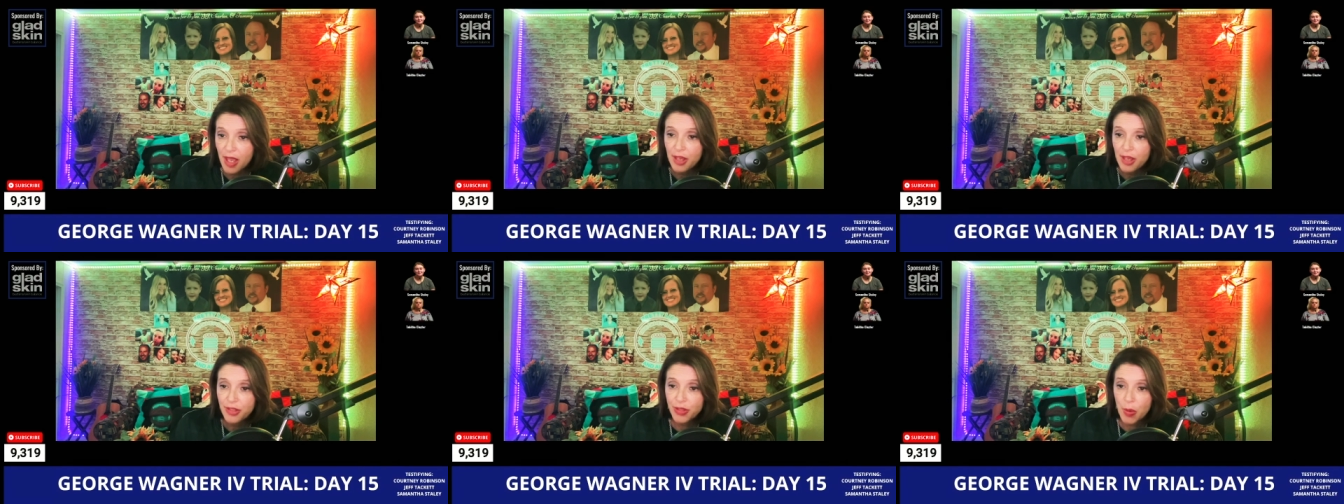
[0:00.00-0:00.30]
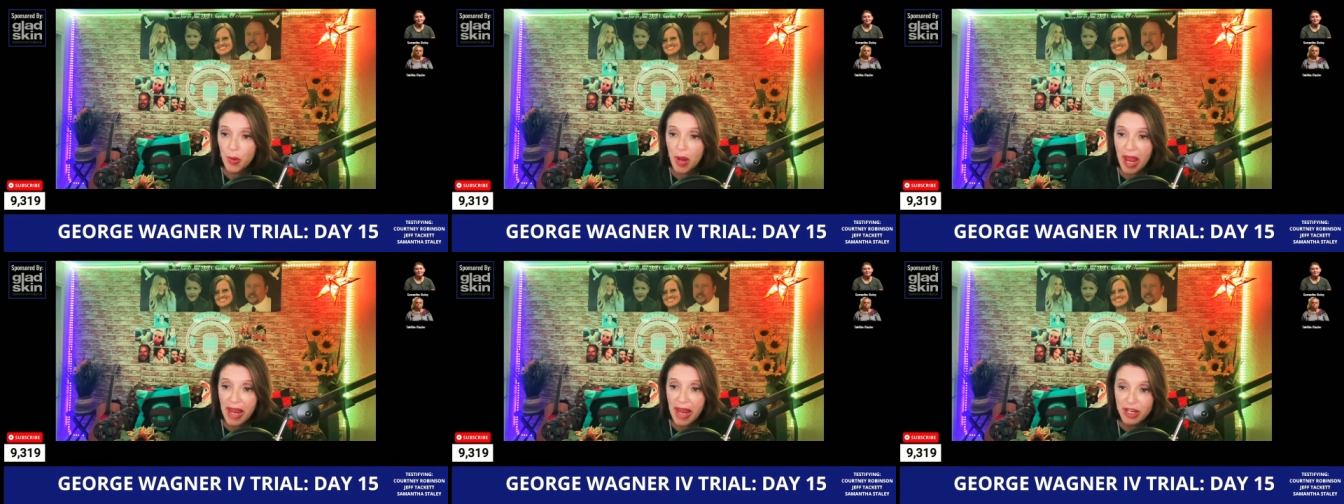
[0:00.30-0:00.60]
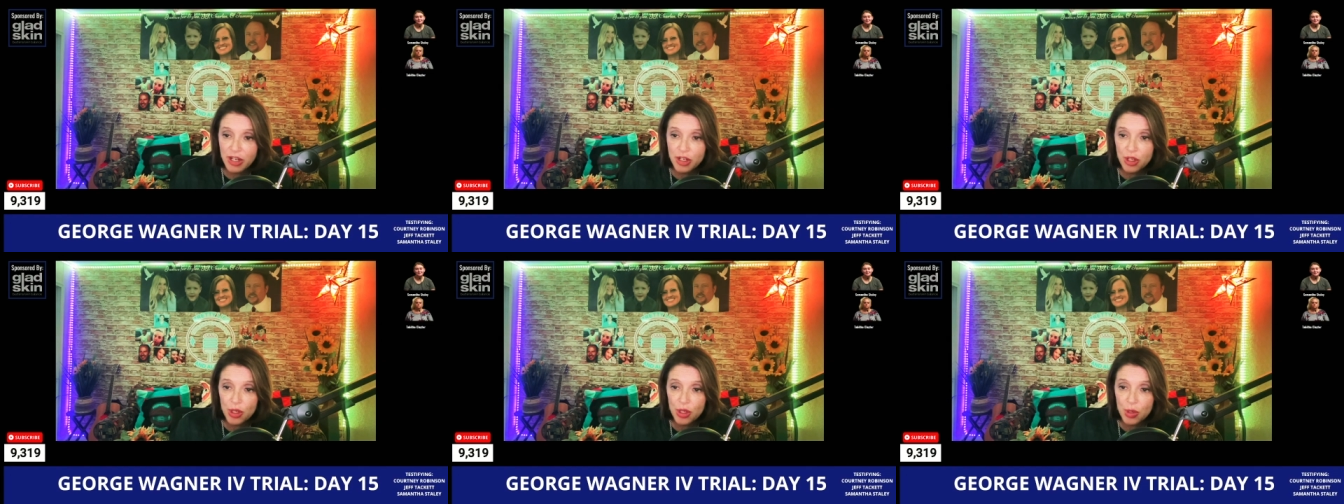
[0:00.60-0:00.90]
So
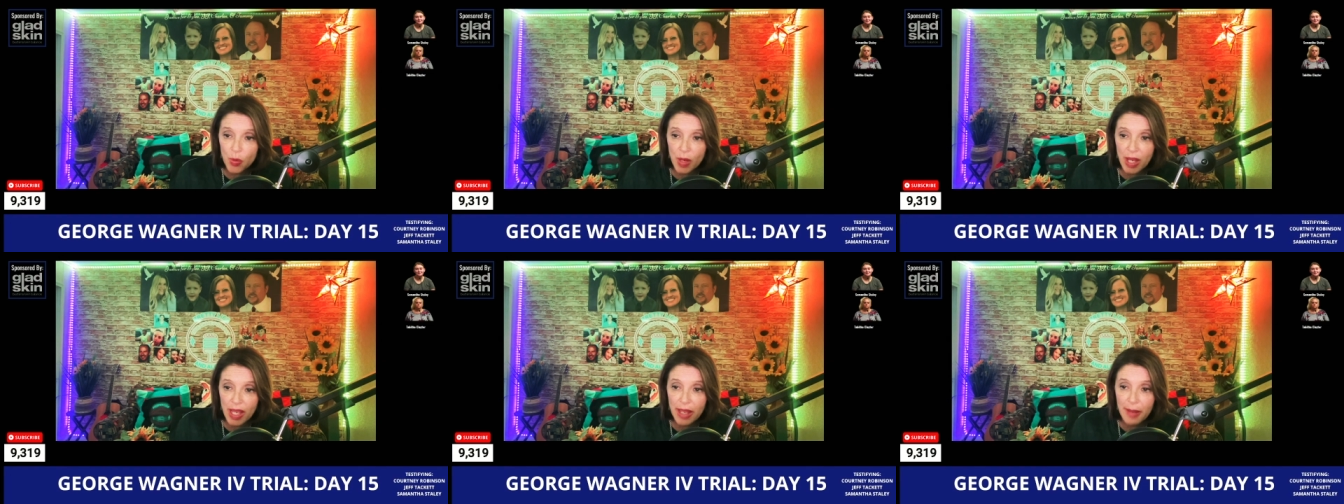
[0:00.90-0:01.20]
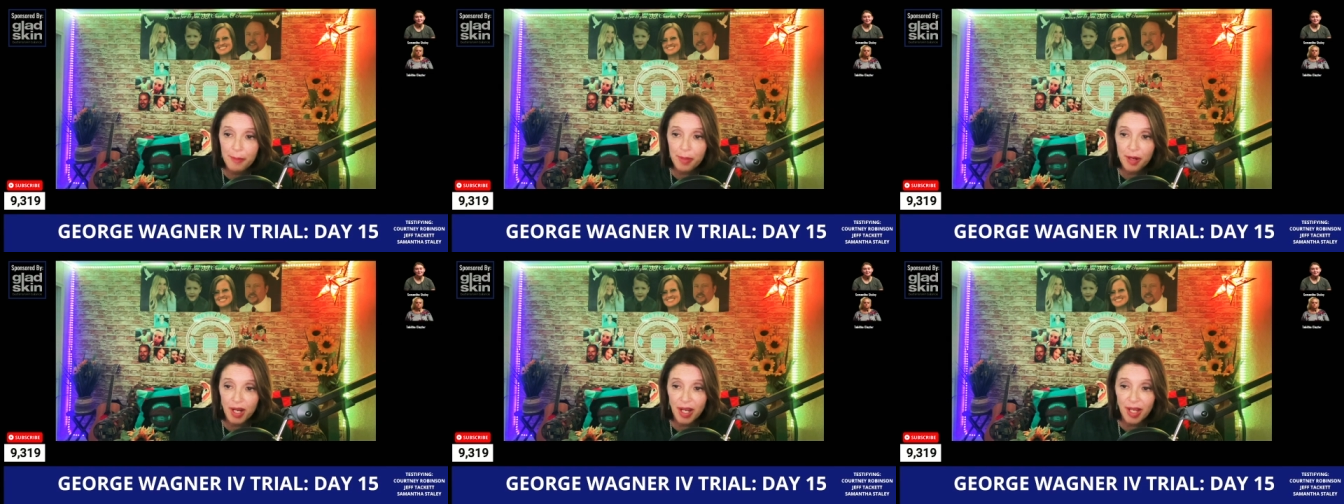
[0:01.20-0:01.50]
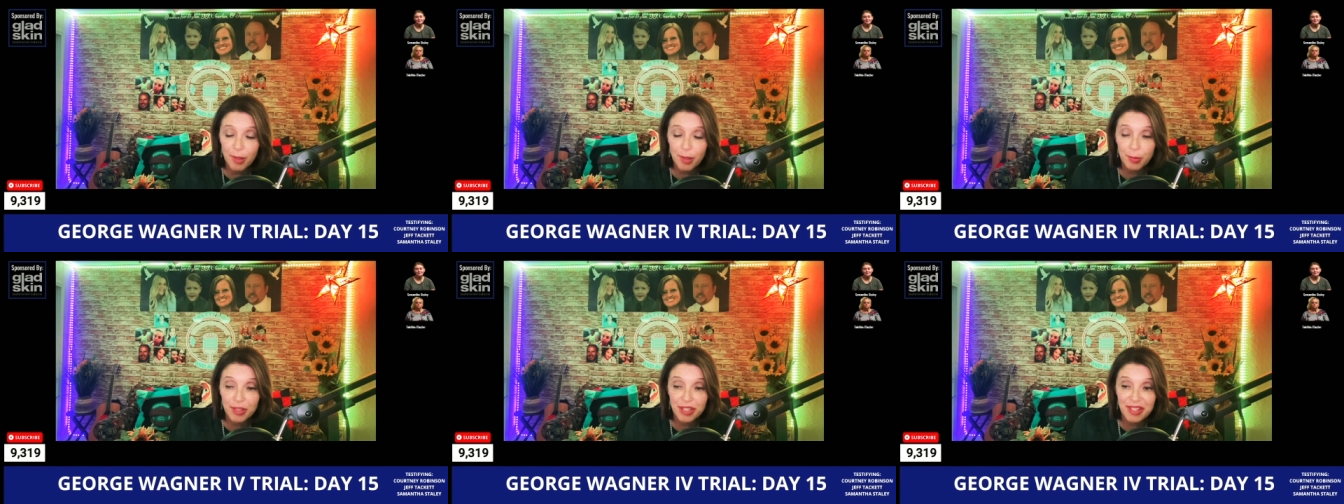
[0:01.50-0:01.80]
Angela went and bought
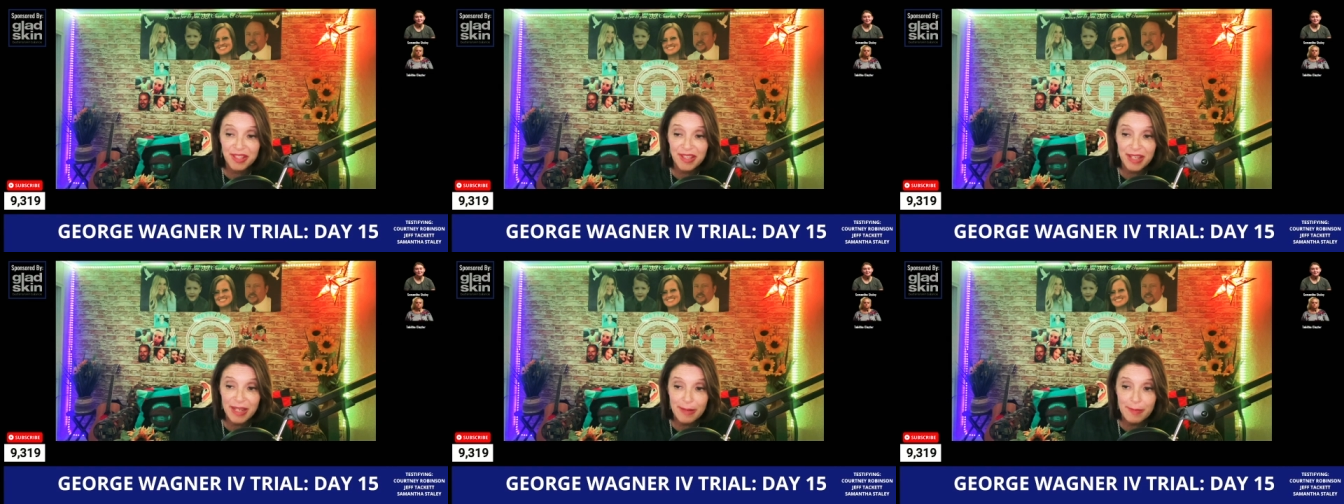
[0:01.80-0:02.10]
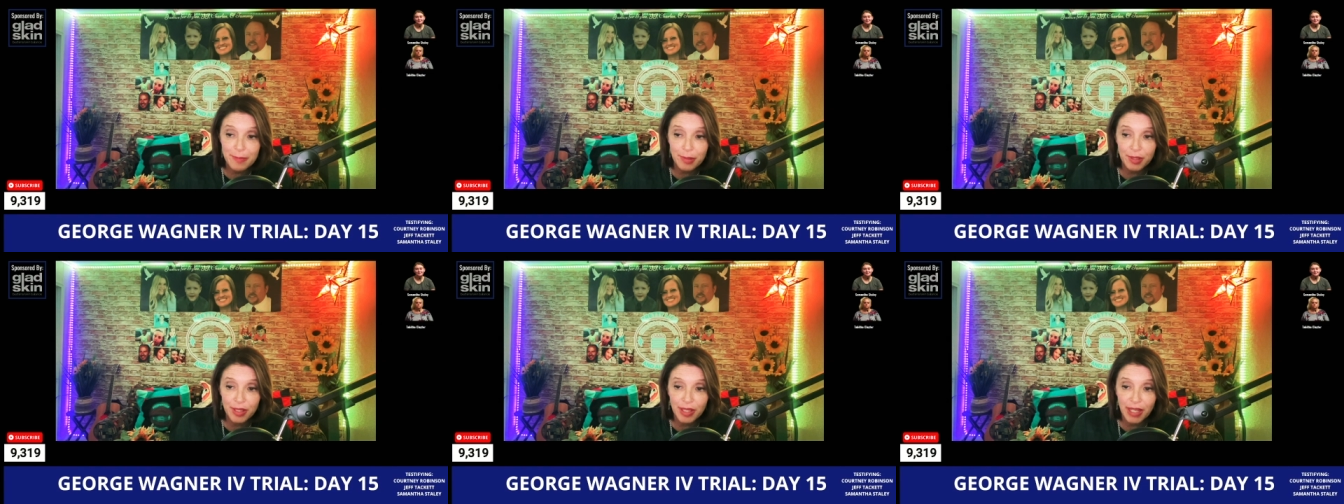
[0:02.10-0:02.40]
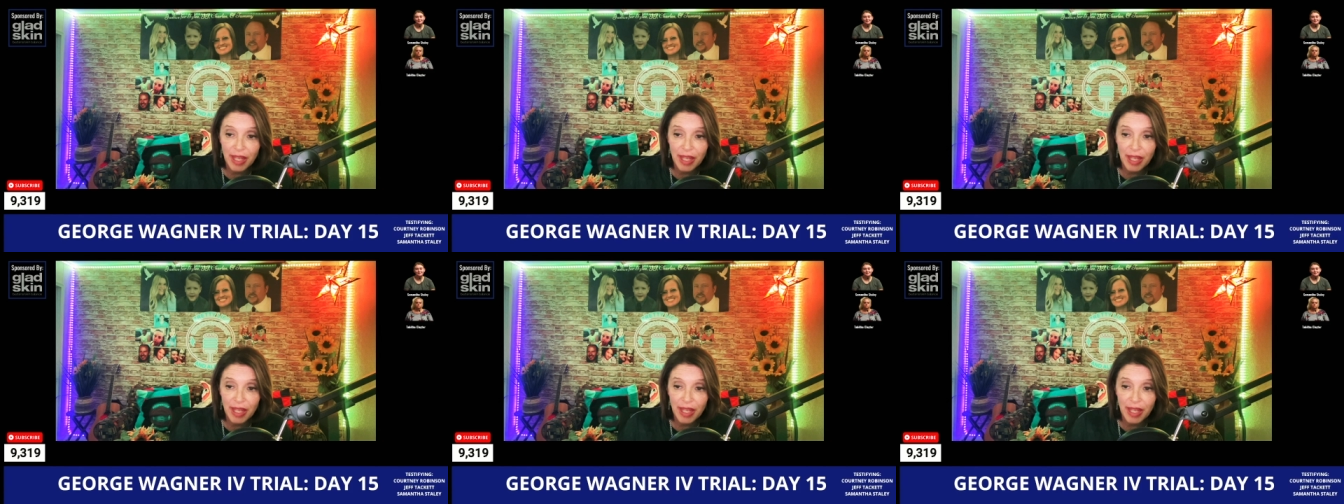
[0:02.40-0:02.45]
a receipt book